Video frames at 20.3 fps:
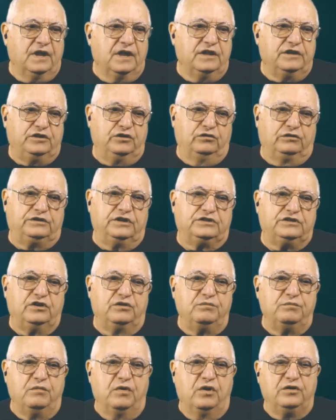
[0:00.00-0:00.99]
The
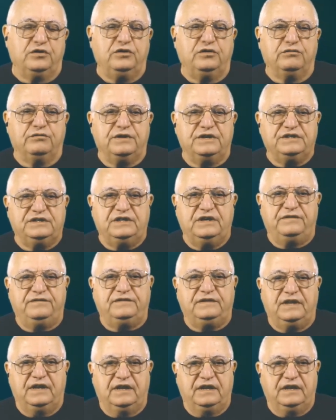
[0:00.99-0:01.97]
ultrasound module receives
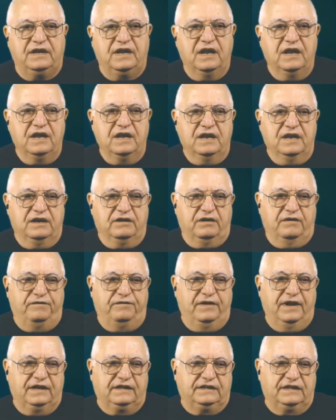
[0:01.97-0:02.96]
the
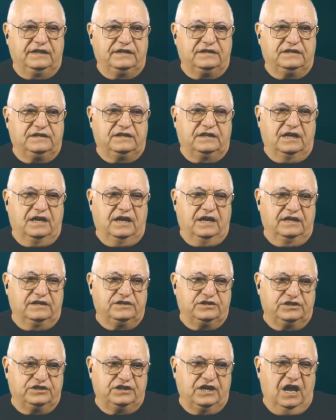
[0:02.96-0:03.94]
reflected
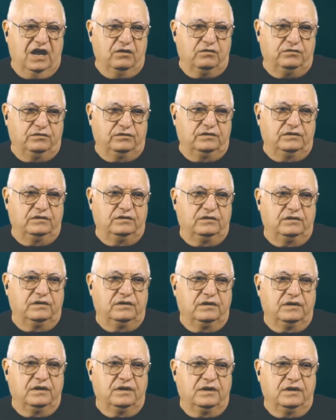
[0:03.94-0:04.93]
sound,
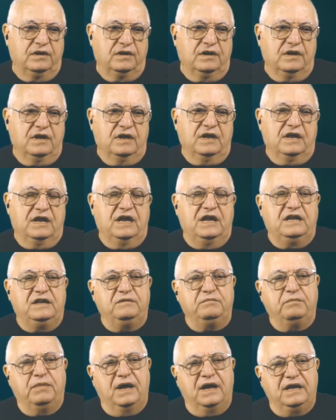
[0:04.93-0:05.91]

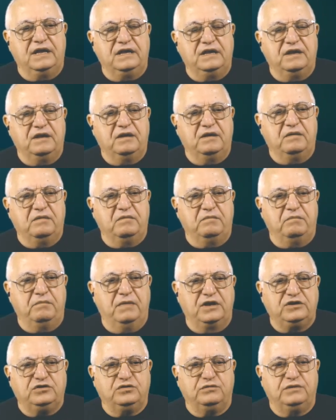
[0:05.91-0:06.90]
and by
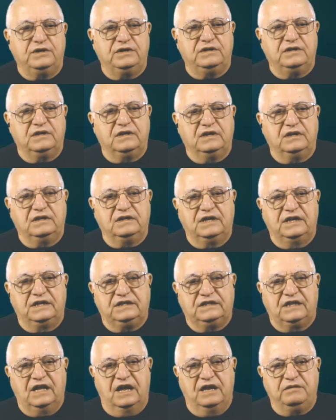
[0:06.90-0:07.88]
measuring the
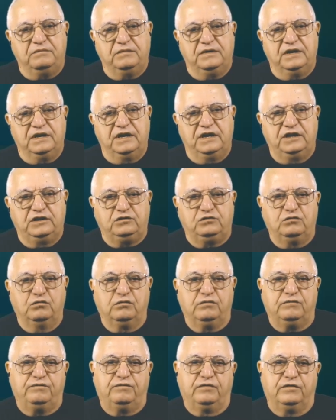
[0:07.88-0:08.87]
time it
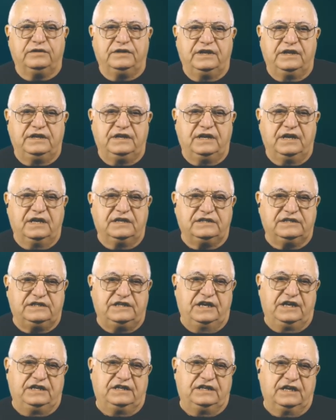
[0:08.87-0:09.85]
took for the
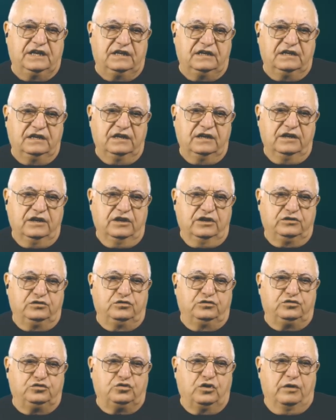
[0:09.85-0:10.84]
signal
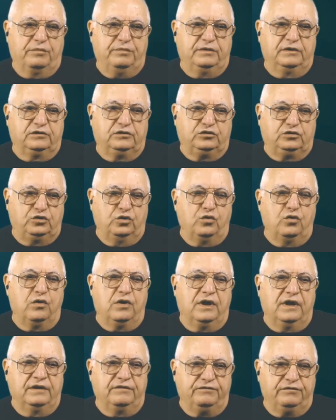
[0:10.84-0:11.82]
to travel to
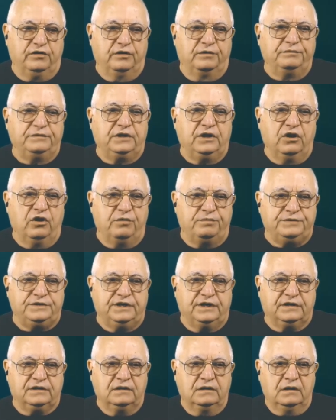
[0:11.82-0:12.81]
and from the
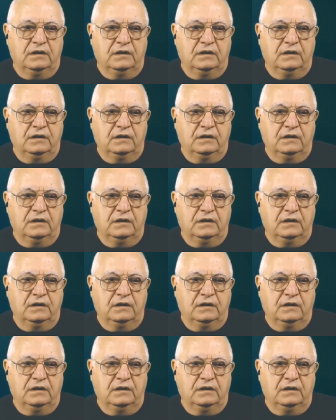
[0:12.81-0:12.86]
object,